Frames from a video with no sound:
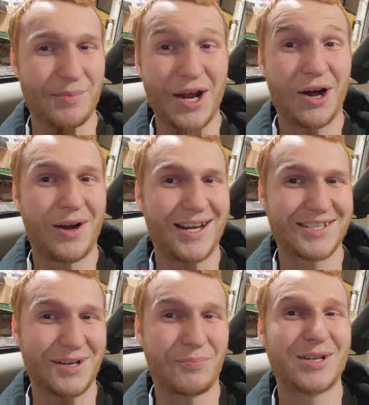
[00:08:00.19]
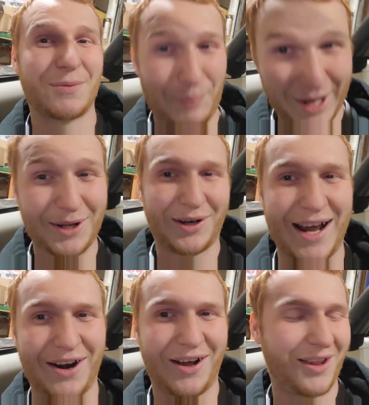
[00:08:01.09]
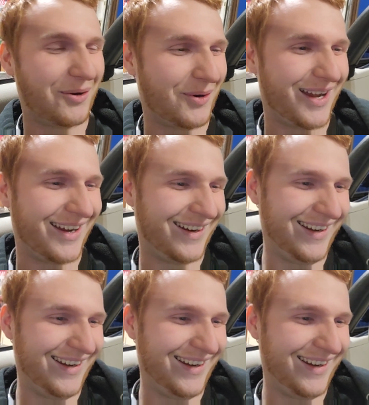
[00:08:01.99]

No, he just didn't press the pedal down all the way.